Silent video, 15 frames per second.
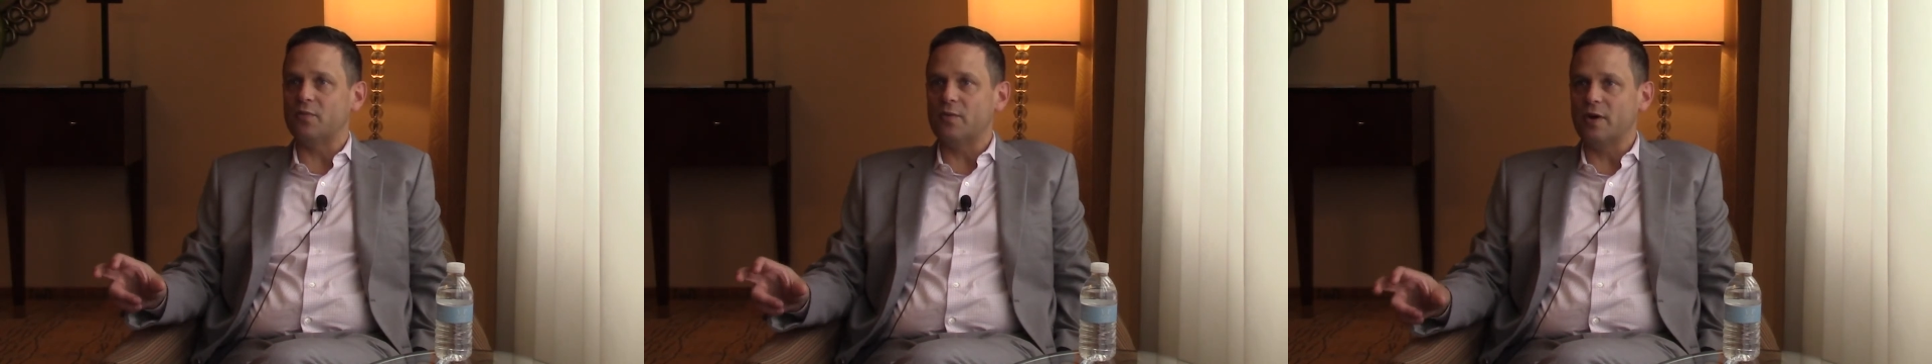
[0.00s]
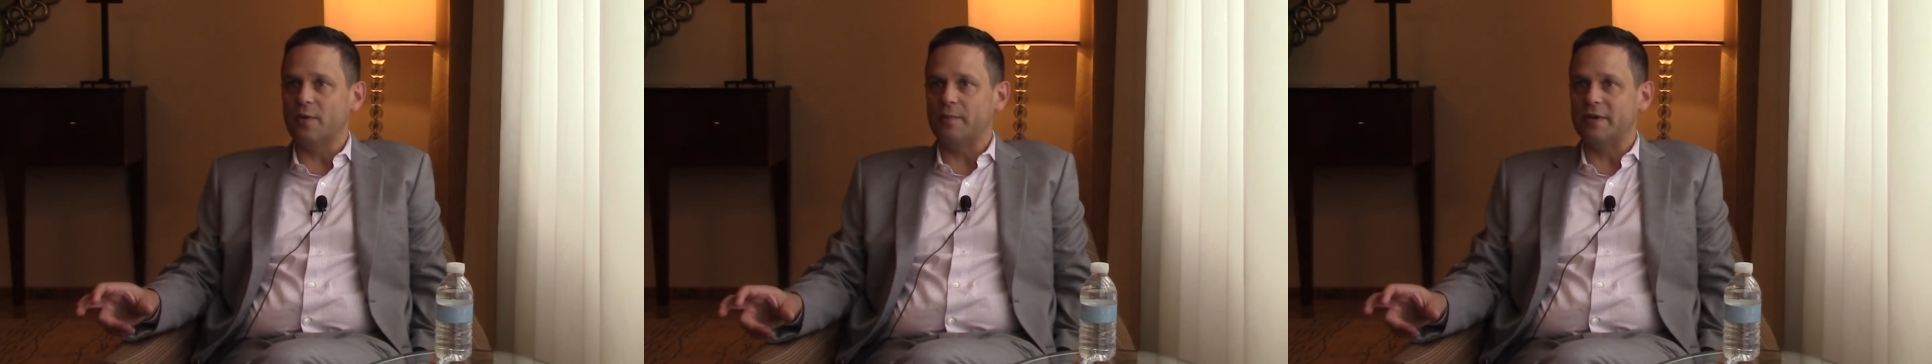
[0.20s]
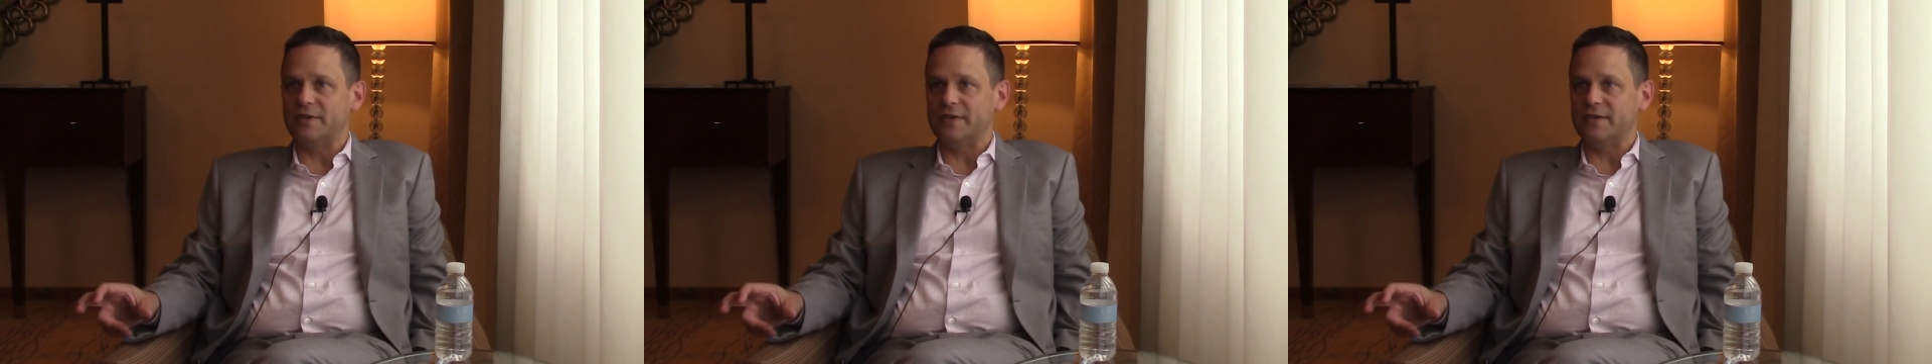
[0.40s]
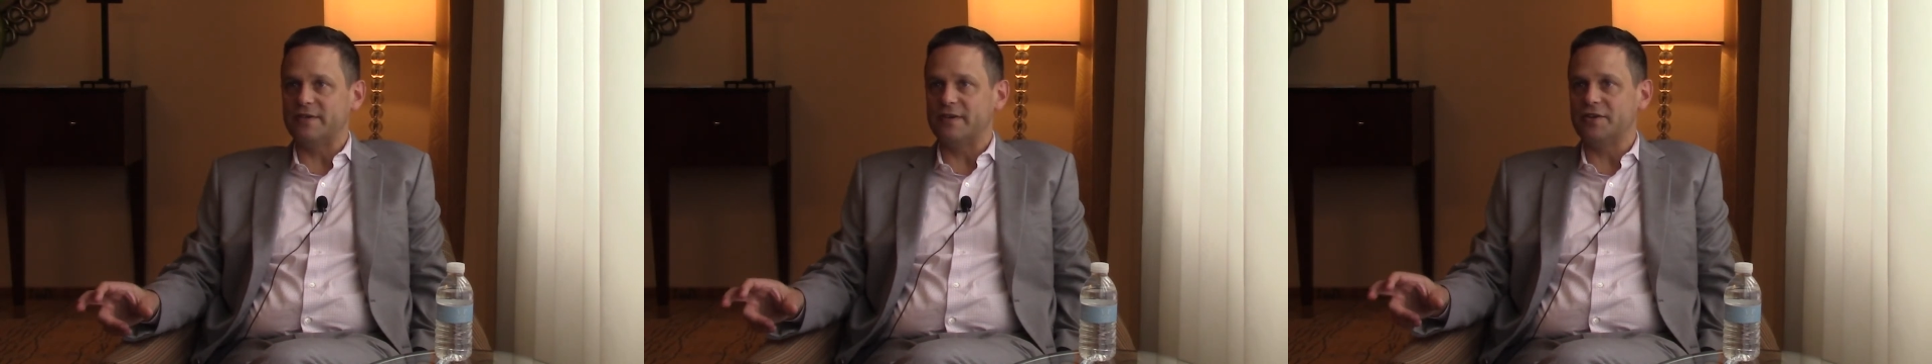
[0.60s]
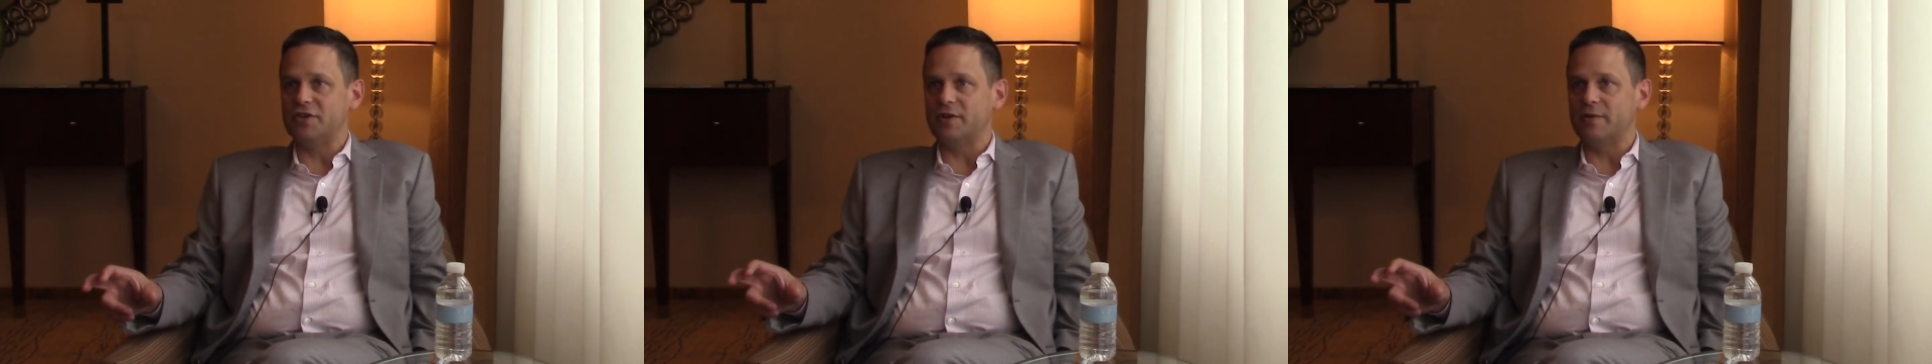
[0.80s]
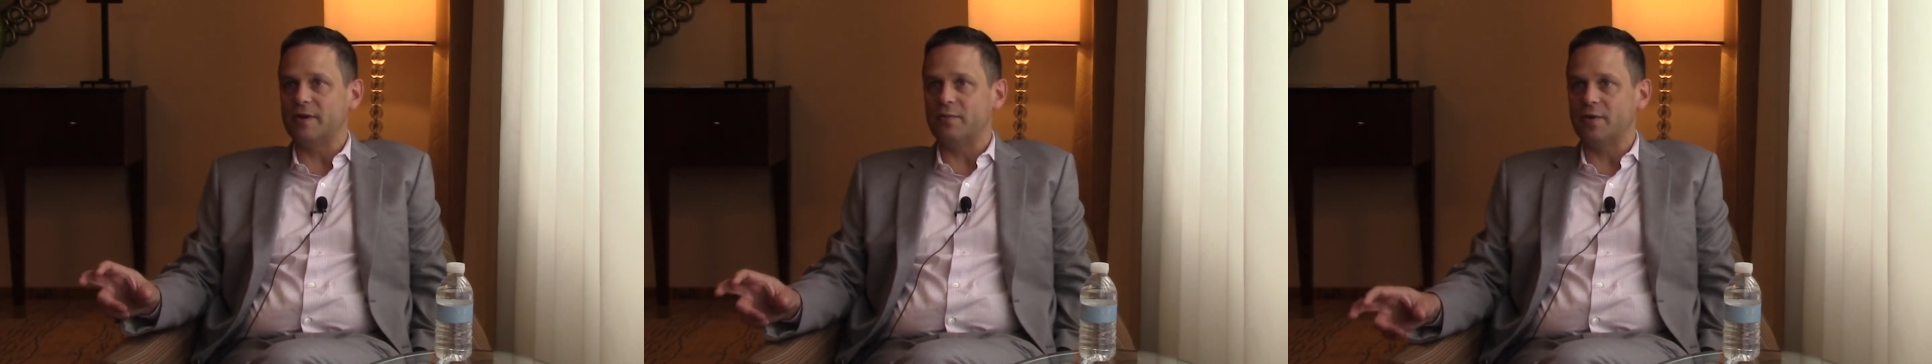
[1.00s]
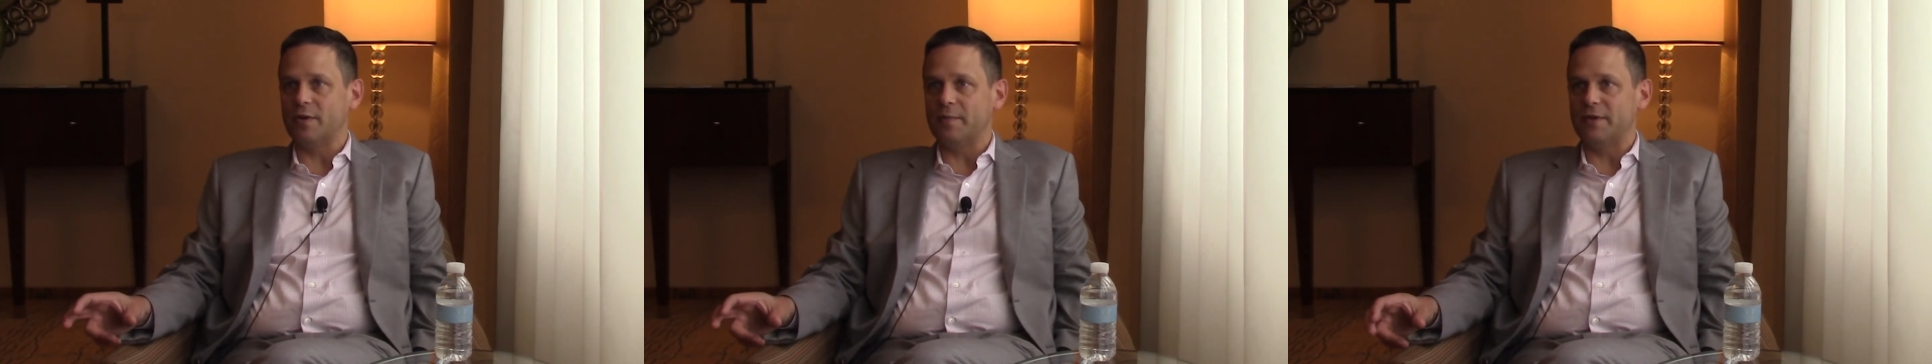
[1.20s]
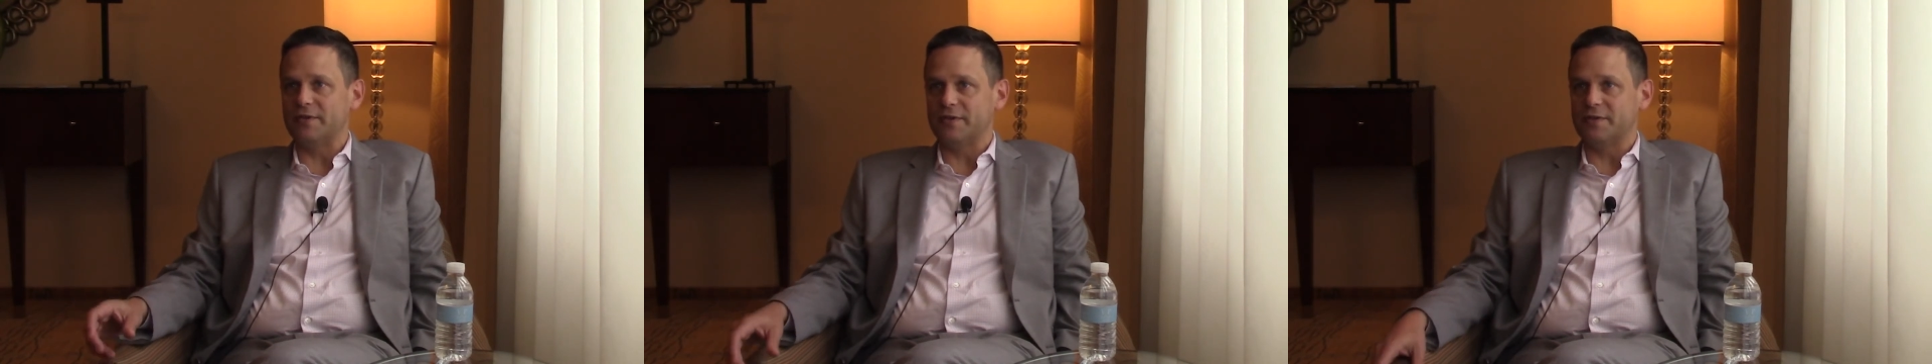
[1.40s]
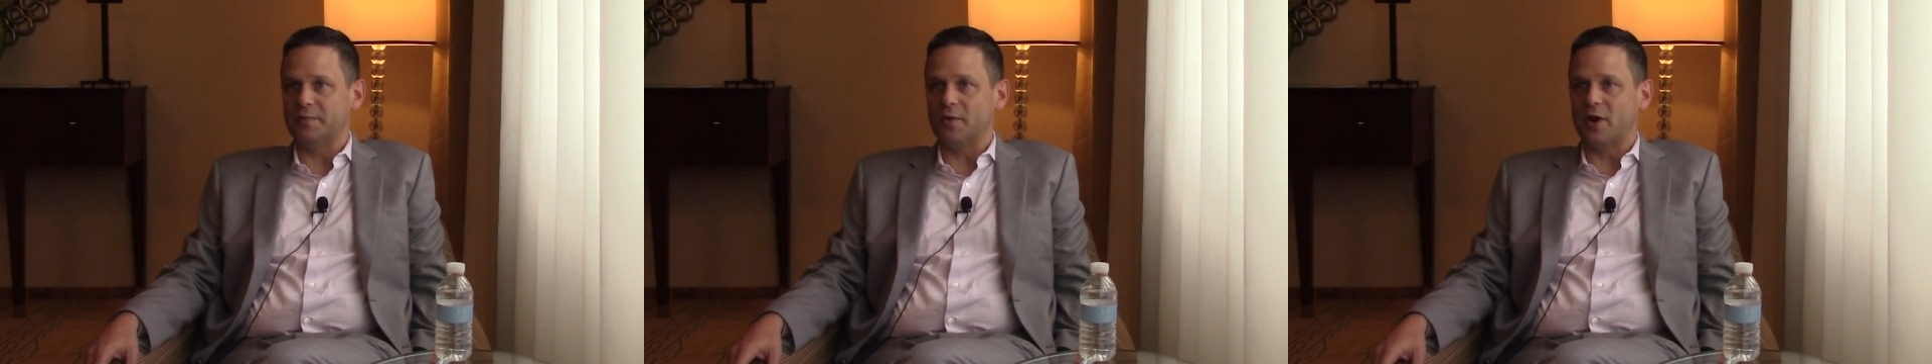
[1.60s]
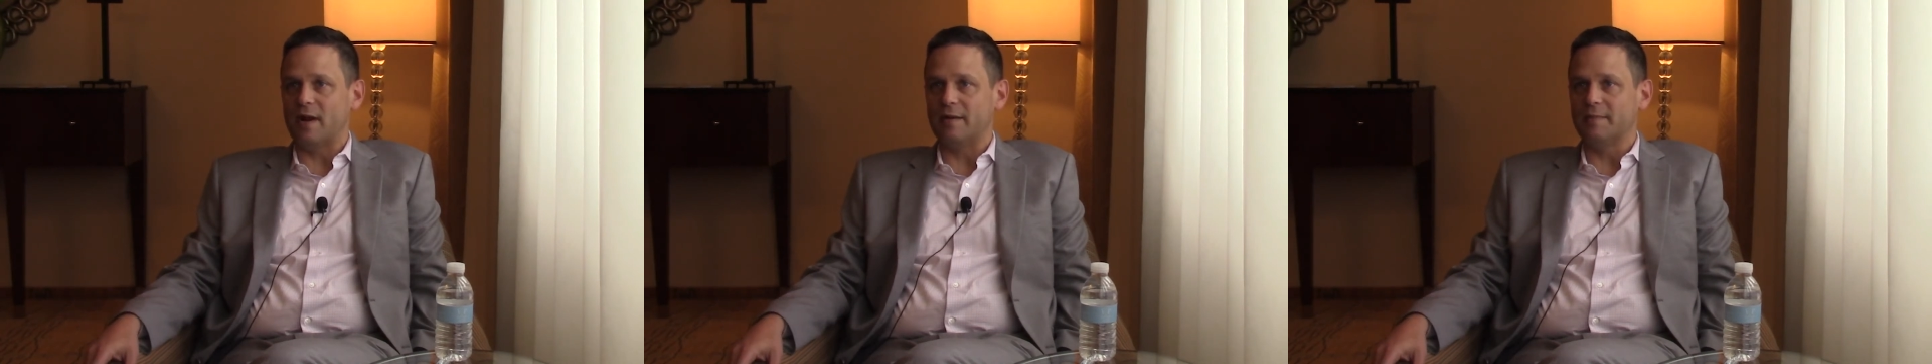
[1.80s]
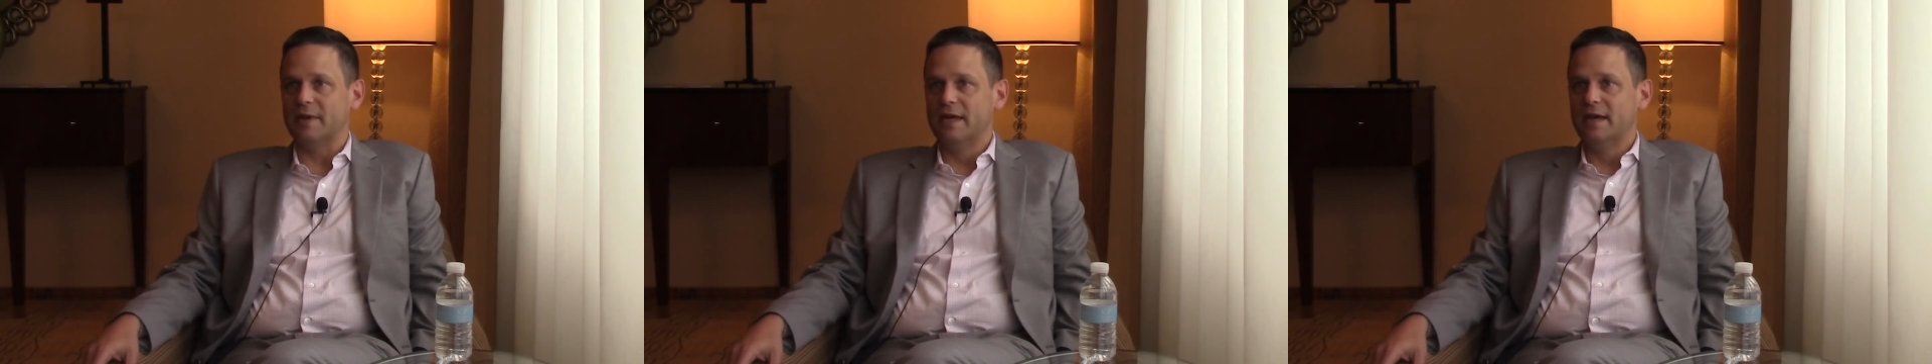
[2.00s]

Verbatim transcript: real business issue and a real business problem.